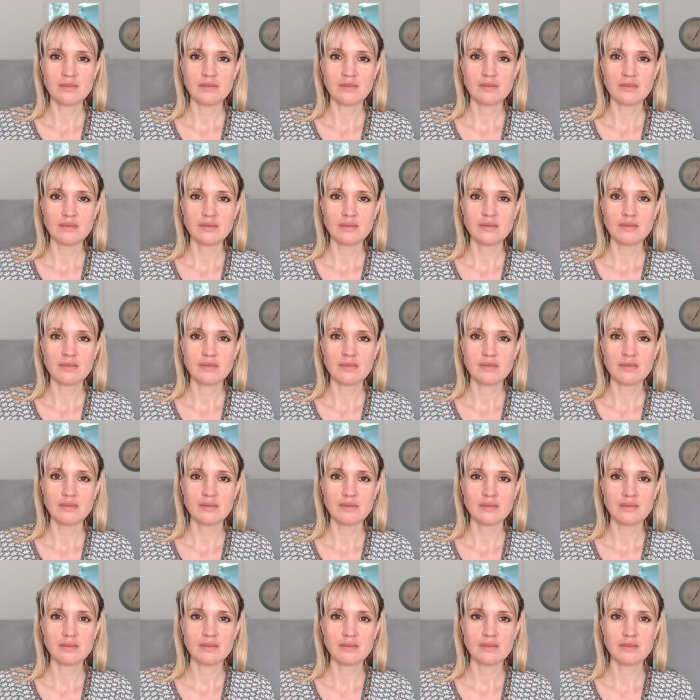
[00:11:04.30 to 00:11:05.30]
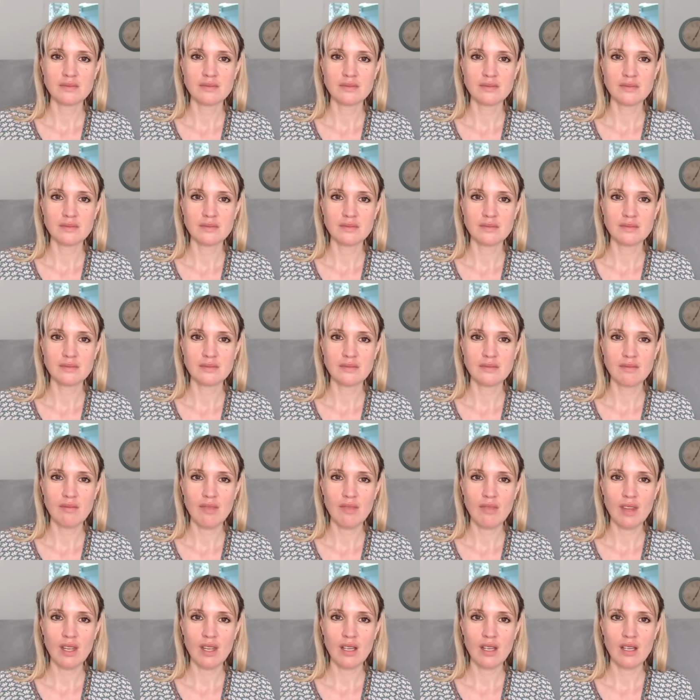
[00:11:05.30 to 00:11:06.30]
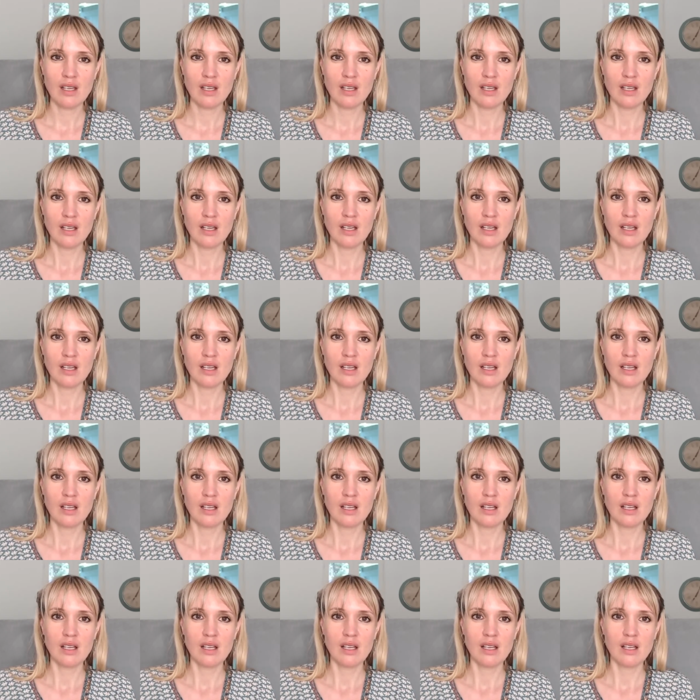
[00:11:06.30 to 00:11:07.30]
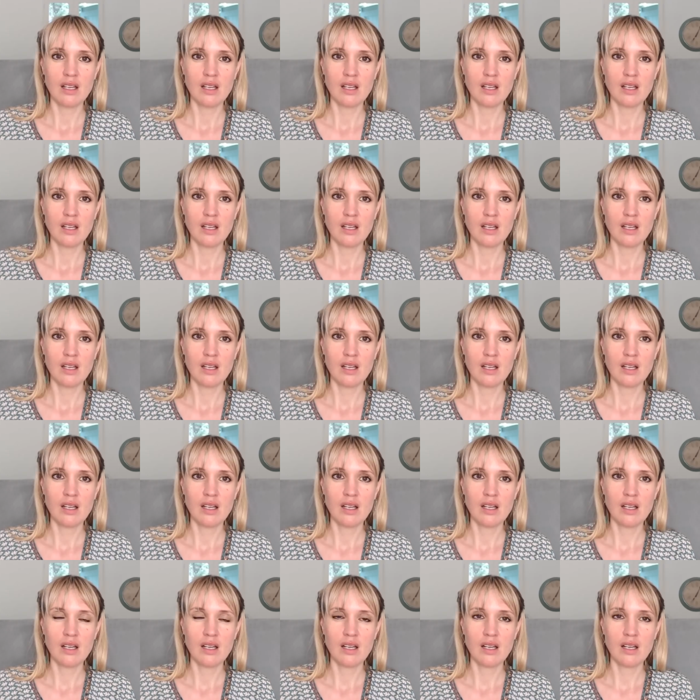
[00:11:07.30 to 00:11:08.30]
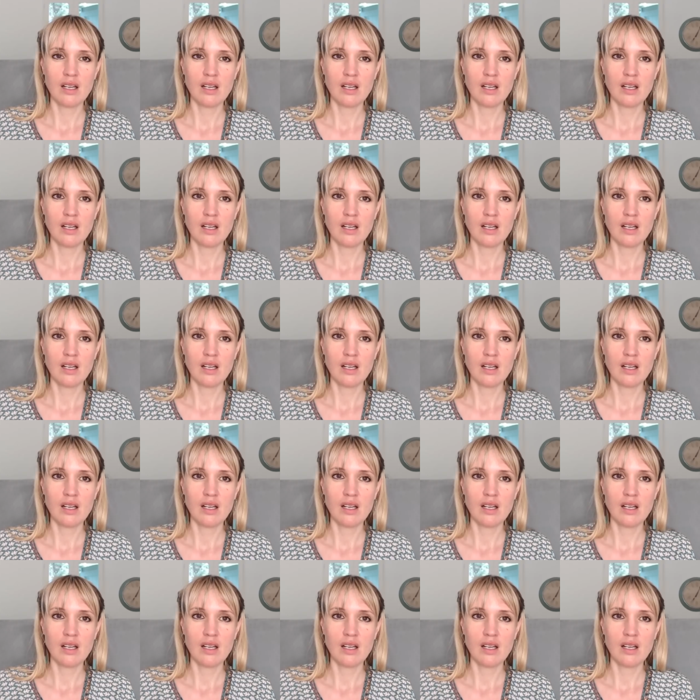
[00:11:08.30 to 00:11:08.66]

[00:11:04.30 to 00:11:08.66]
Nothing is said.